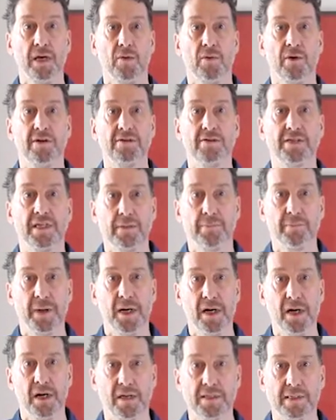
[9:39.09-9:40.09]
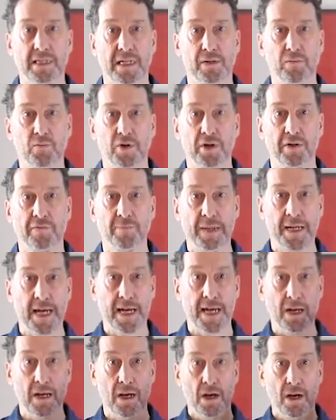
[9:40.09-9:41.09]
whereas in the past it would have been
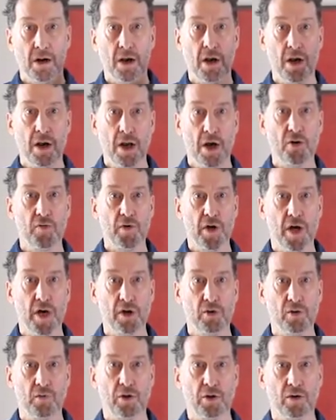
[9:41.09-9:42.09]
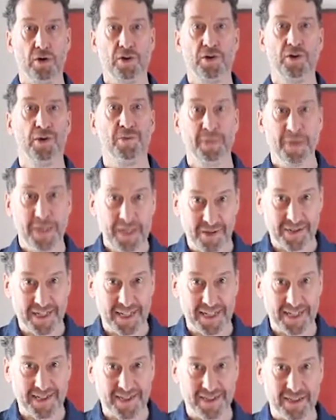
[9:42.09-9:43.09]
a no-no on your
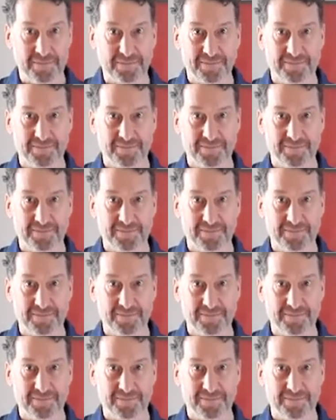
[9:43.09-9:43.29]
biodata.